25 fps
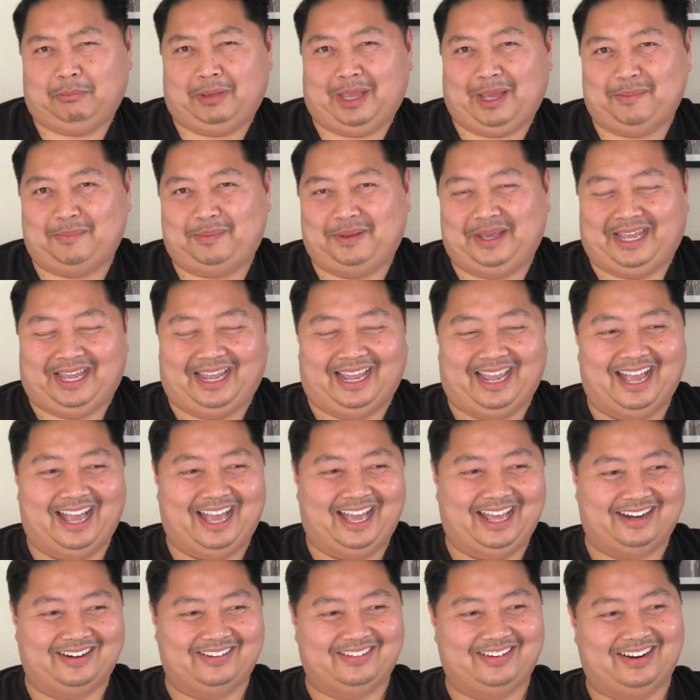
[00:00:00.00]
Maybe I
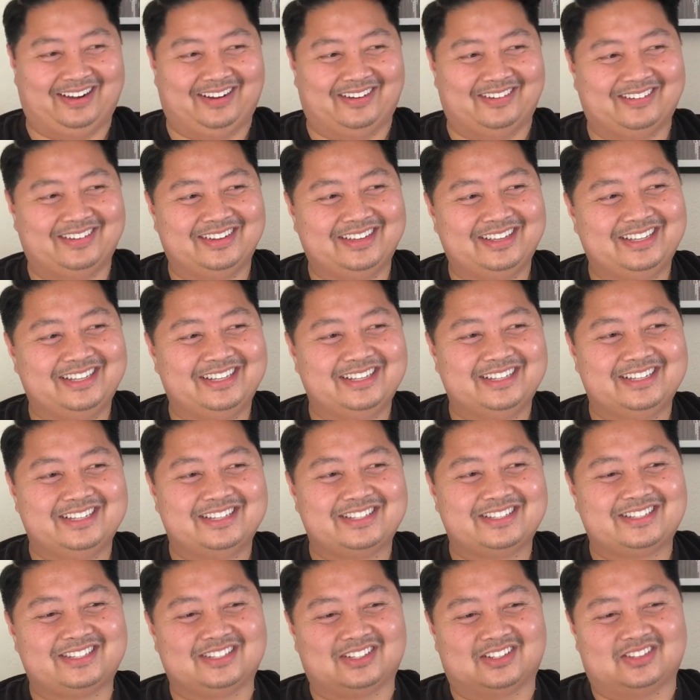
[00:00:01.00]
don't know.
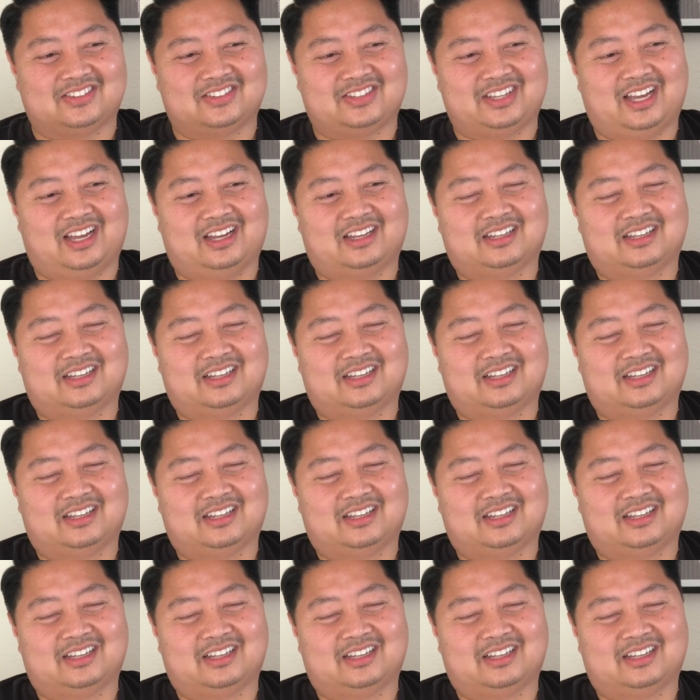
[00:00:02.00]
So yeah.